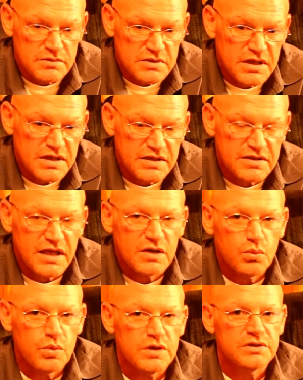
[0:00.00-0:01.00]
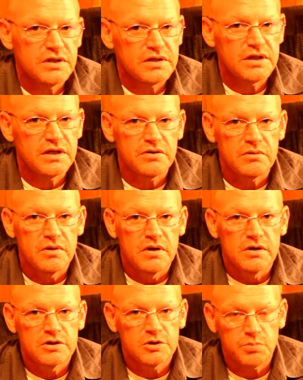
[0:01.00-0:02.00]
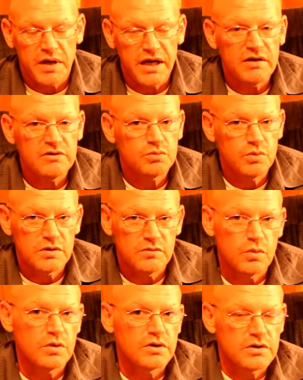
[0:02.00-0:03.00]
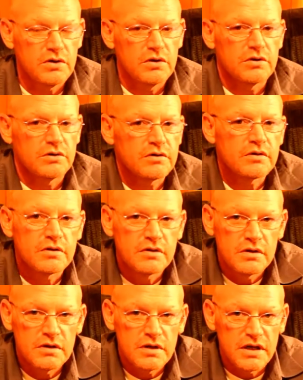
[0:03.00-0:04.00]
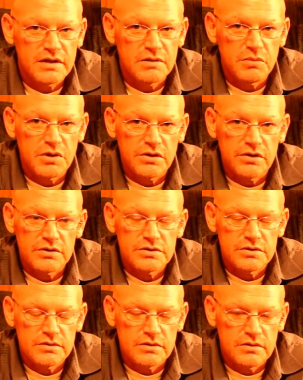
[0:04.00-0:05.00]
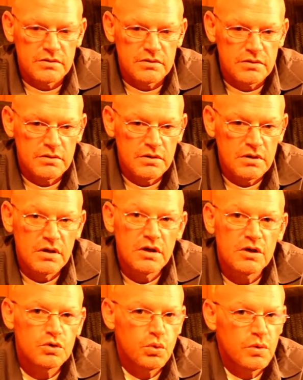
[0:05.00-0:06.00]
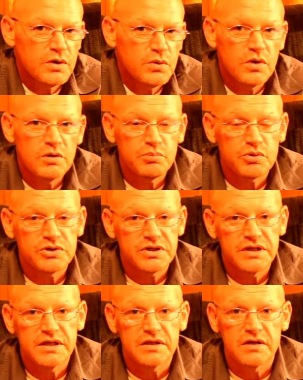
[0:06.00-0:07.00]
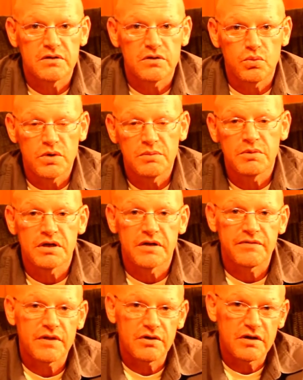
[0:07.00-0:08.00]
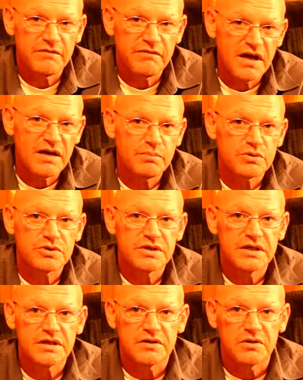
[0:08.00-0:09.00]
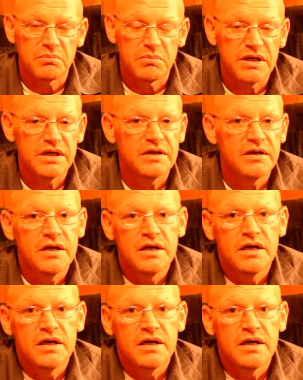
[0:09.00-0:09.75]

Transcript: said that they wished that their spouse would have worked harder at the marriage. 21% of the women and 35% of the men